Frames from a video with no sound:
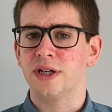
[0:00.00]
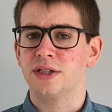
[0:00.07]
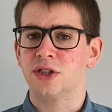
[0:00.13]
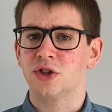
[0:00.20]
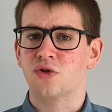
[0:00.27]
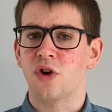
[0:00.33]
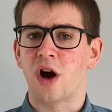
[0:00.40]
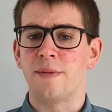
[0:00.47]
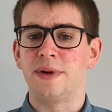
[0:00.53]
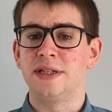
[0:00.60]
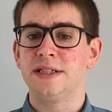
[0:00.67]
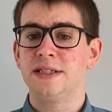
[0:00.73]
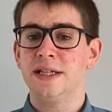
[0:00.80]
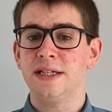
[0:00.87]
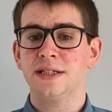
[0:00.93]
described as
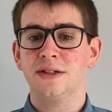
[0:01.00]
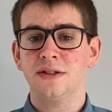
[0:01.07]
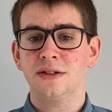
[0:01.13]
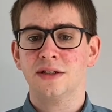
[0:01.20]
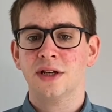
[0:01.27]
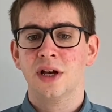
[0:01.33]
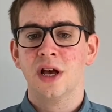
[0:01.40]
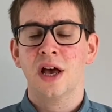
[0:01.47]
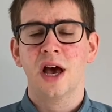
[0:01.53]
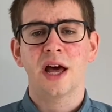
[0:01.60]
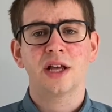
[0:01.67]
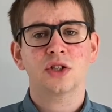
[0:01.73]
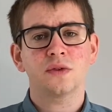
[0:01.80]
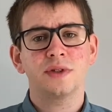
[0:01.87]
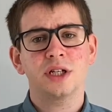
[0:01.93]
distant, and
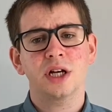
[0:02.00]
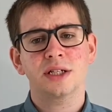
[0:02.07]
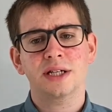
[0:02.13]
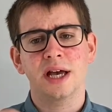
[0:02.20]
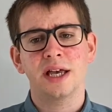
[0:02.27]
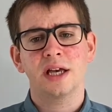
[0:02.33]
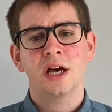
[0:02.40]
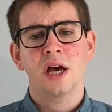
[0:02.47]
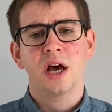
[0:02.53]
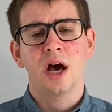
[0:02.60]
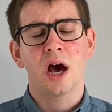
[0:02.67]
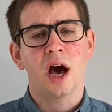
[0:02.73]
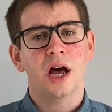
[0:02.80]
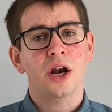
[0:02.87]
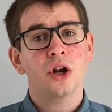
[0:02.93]
it's obviously going to take
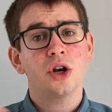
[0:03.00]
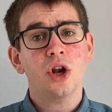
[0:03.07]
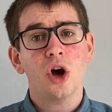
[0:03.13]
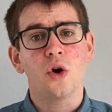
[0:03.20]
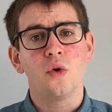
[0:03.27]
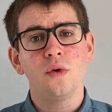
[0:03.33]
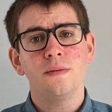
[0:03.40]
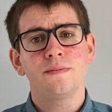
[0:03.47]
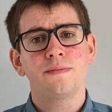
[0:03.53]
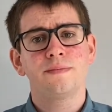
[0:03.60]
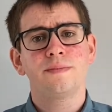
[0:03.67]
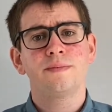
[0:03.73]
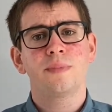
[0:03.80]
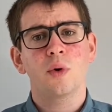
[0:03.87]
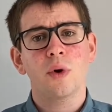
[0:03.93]
an unknown,
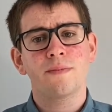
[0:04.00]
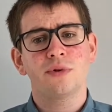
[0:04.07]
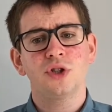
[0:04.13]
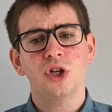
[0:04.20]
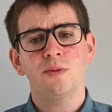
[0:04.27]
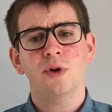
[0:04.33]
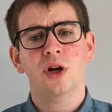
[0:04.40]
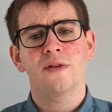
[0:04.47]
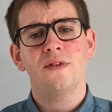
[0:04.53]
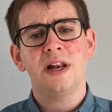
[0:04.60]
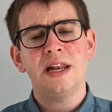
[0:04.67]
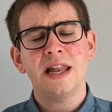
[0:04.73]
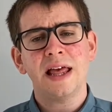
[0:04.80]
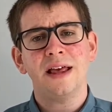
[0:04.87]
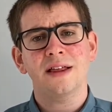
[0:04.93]
but we presume kind of
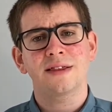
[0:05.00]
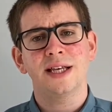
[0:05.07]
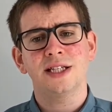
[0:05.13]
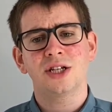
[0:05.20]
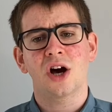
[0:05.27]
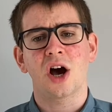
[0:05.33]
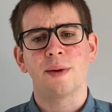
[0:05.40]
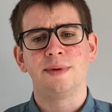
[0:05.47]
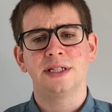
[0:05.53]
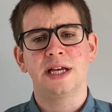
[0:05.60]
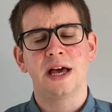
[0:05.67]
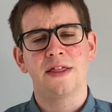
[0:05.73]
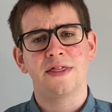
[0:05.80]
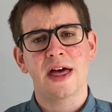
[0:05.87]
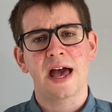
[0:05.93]
lengthy time to
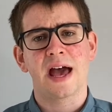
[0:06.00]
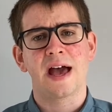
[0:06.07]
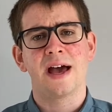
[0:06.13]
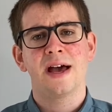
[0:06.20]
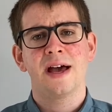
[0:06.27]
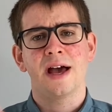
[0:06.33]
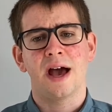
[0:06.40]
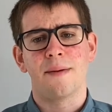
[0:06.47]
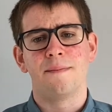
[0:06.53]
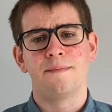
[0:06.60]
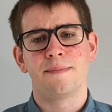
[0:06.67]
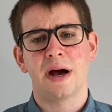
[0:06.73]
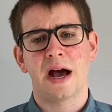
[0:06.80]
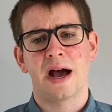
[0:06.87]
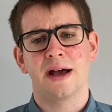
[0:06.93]
get there and
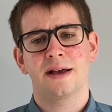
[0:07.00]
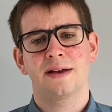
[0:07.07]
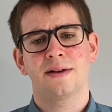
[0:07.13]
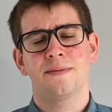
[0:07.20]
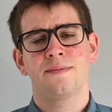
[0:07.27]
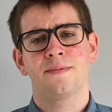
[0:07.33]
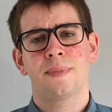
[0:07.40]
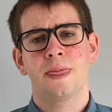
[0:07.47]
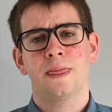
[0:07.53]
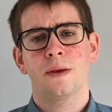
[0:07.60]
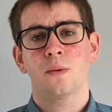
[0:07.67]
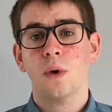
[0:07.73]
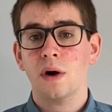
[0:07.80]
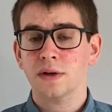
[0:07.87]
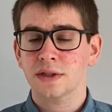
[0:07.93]
back.
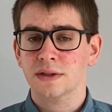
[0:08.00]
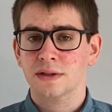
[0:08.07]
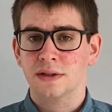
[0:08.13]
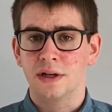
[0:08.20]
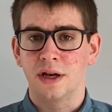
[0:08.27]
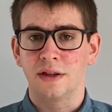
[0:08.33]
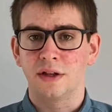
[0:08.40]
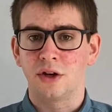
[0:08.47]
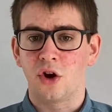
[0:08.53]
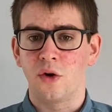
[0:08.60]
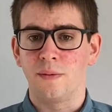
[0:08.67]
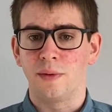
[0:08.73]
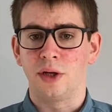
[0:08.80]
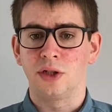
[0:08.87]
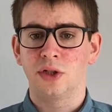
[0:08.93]
Whilst the
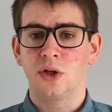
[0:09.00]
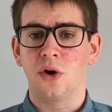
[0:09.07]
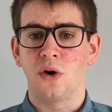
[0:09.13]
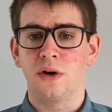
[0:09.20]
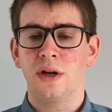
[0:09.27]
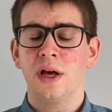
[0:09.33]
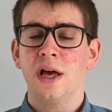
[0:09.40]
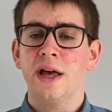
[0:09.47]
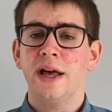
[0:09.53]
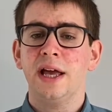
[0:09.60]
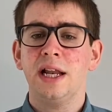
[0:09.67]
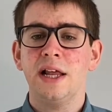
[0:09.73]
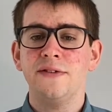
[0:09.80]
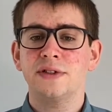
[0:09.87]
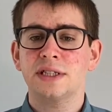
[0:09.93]
nobleman is gone, he
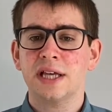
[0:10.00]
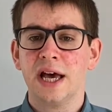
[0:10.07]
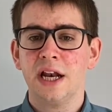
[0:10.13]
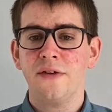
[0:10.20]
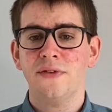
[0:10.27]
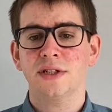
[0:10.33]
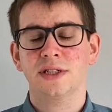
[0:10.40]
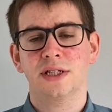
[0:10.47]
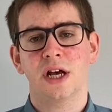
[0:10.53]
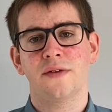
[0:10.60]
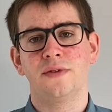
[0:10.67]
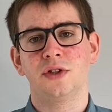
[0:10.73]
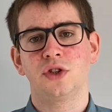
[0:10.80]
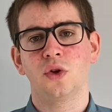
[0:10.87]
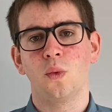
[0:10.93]
leaves 10 of his
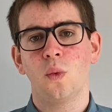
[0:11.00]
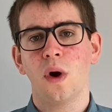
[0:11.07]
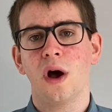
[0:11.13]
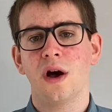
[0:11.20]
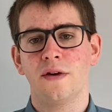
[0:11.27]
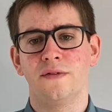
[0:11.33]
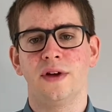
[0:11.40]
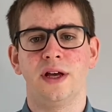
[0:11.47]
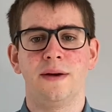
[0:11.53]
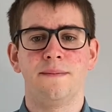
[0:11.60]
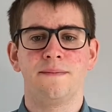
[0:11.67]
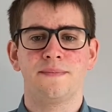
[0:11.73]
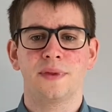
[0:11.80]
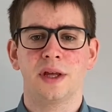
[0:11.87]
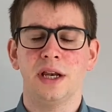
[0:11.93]
servants to work for him,
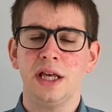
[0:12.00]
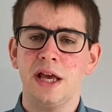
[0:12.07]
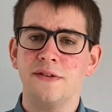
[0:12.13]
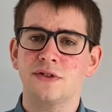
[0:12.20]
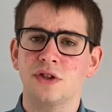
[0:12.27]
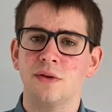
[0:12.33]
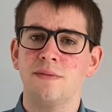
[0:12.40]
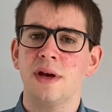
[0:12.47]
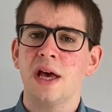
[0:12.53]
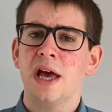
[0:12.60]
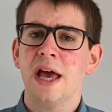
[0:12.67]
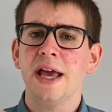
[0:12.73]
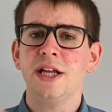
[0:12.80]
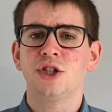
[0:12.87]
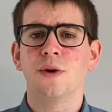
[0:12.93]
and he gives them
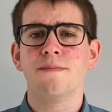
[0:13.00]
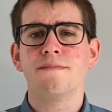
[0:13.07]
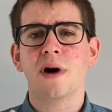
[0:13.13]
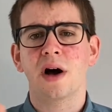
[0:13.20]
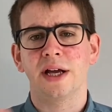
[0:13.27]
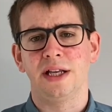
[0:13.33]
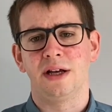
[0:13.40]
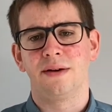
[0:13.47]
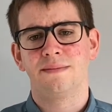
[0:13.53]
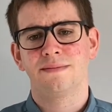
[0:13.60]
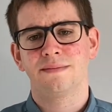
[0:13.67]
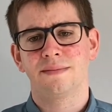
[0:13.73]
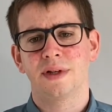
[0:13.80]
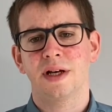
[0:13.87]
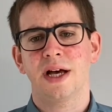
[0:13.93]
each a mina.
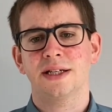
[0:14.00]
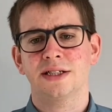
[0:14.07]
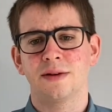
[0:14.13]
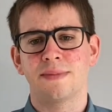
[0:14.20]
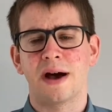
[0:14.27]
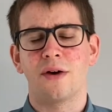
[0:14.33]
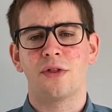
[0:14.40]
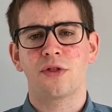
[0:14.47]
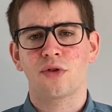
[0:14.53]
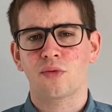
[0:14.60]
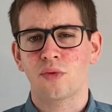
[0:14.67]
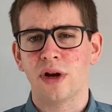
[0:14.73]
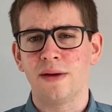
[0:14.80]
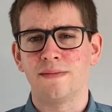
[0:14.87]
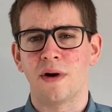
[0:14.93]
Now that's about
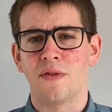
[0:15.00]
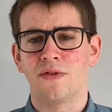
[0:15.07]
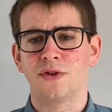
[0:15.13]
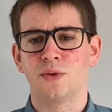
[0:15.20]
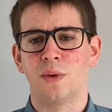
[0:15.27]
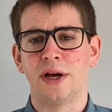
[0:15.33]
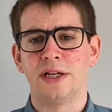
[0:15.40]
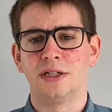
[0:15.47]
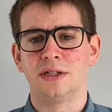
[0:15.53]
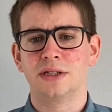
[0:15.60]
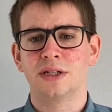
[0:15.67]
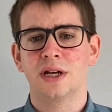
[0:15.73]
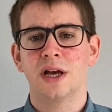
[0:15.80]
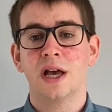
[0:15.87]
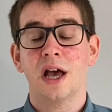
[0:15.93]
3 months'
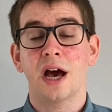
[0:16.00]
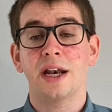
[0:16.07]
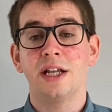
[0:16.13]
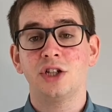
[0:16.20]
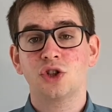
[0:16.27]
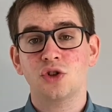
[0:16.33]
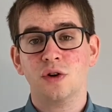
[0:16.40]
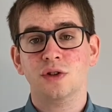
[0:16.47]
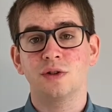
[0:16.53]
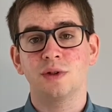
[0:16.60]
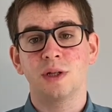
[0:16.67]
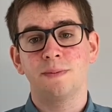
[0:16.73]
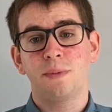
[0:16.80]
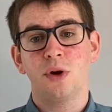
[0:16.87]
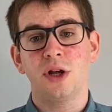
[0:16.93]
wages. And he instructs them
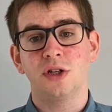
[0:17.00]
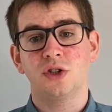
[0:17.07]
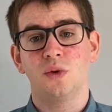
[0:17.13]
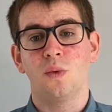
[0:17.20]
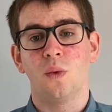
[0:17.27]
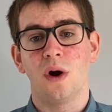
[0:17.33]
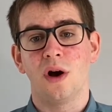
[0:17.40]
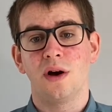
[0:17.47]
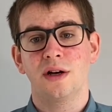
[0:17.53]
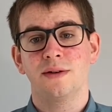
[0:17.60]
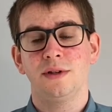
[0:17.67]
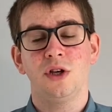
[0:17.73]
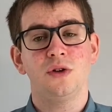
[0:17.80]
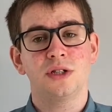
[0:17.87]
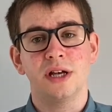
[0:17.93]
to put it to work,
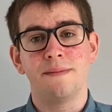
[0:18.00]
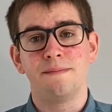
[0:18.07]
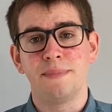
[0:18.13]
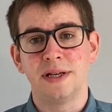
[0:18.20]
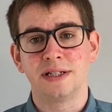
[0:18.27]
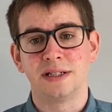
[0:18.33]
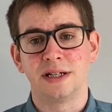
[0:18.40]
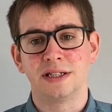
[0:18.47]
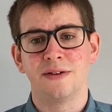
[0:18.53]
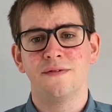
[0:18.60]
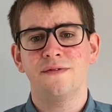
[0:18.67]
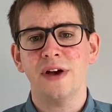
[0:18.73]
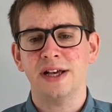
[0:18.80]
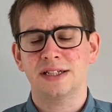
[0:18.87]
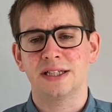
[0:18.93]
use it in business,
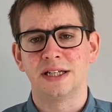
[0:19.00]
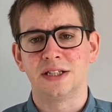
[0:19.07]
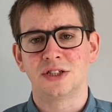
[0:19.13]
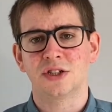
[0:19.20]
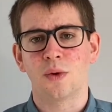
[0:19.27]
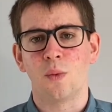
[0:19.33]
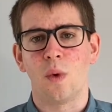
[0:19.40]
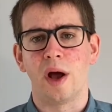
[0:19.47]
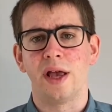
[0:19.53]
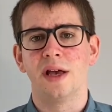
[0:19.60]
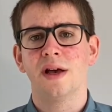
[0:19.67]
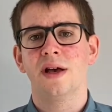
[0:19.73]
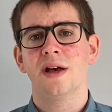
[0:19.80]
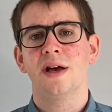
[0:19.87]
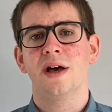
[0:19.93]
invest it in some way,
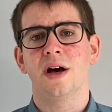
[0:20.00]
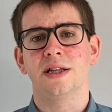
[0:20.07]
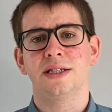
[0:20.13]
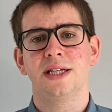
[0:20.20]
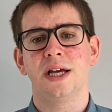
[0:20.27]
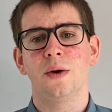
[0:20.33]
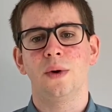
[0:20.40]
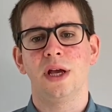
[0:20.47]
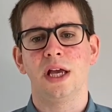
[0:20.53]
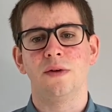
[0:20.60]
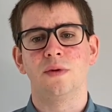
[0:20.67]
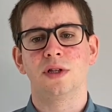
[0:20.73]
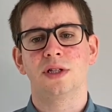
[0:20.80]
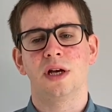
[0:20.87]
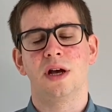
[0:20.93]
until he
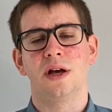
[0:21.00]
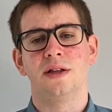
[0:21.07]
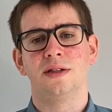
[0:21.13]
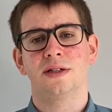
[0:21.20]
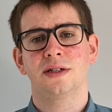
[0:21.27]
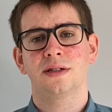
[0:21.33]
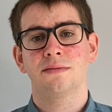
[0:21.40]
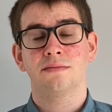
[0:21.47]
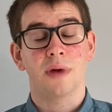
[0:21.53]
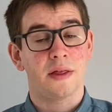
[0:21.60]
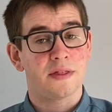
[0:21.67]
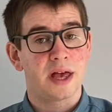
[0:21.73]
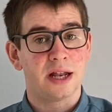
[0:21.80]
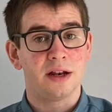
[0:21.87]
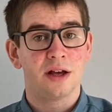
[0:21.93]
returns, and
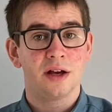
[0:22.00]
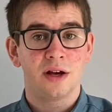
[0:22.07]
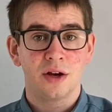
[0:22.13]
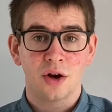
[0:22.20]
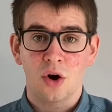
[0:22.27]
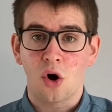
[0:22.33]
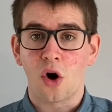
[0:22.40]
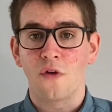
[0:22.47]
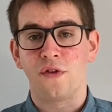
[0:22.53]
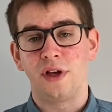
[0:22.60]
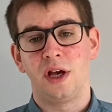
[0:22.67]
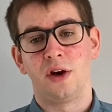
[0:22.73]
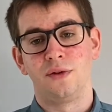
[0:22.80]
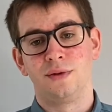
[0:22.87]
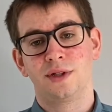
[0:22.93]
then off he
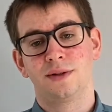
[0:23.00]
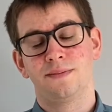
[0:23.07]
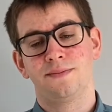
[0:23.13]
goes.